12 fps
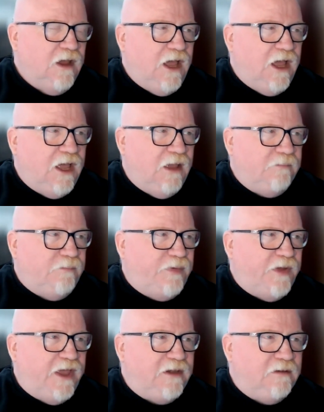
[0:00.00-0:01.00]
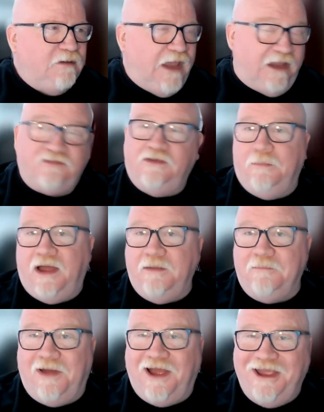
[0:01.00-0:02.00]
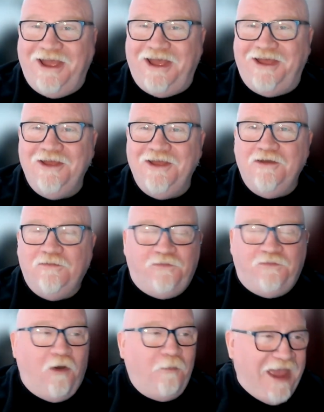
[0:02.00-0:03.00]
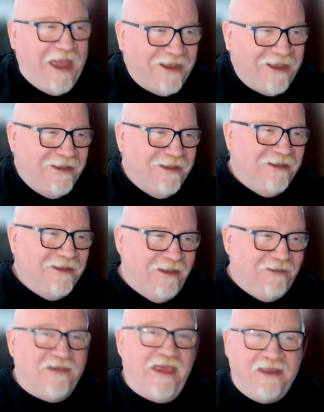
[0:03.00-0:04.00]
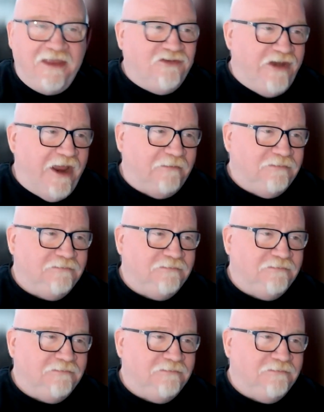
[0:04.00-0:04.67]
but actually my fallback is Edge now.